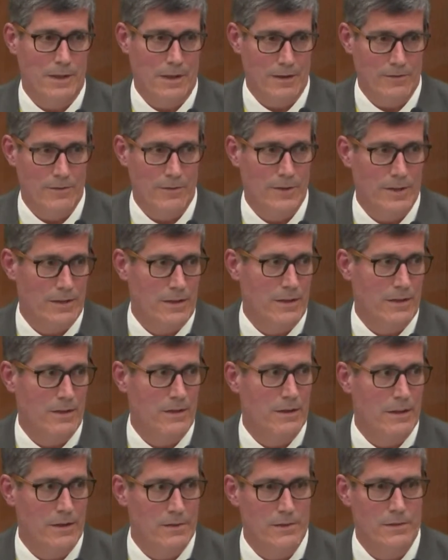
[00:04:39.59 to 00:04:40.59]
ever
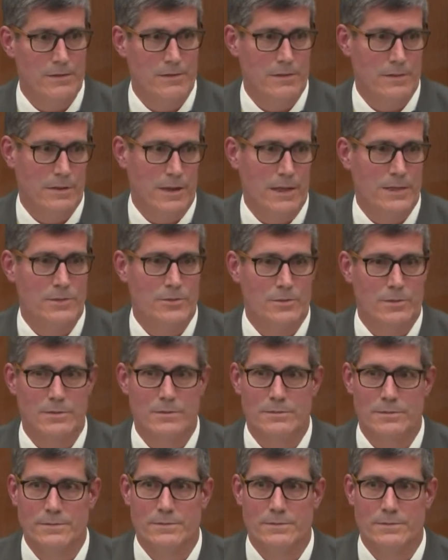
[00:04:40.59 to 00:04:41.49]
anything other than natural.